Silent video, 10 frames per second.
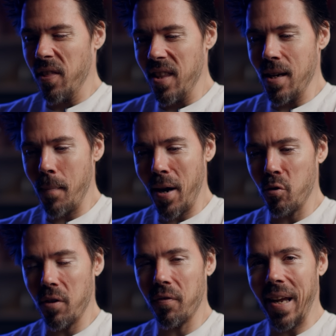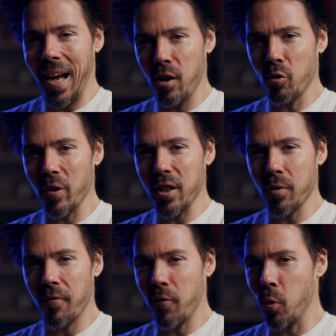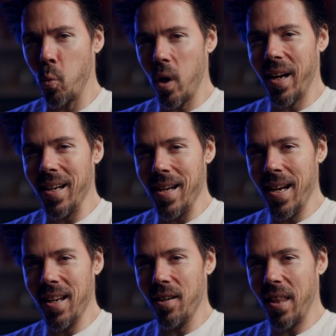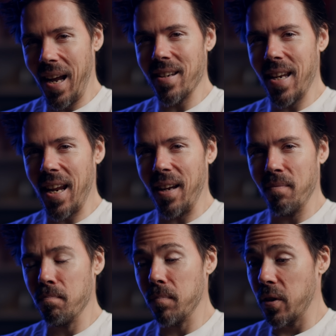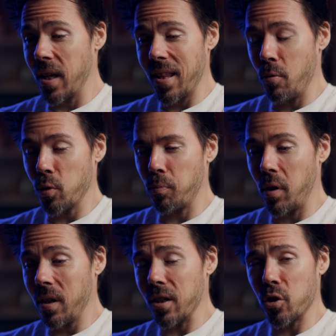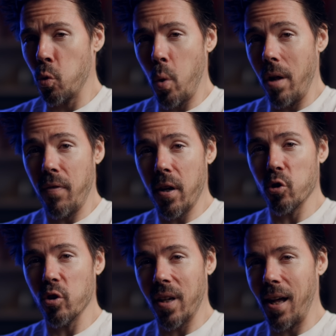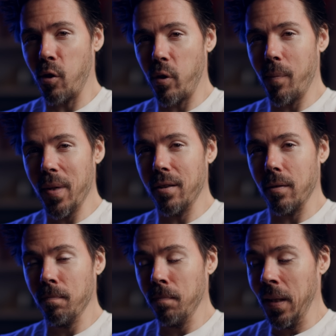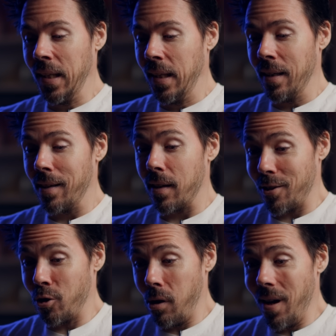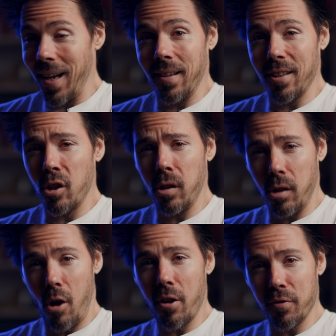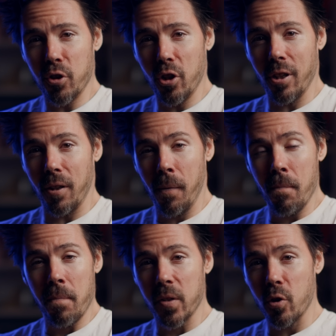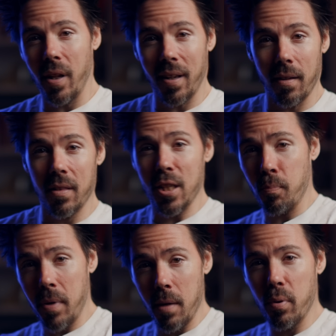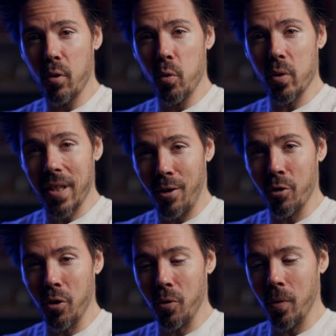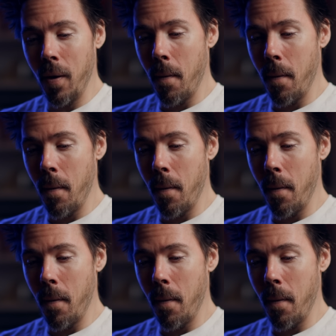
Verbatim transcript: the amount of calories for what I needed that day. Say that was probably a twelve hundred calorie meal. That's a lot, that's a lot of sugar. So like these people who tell you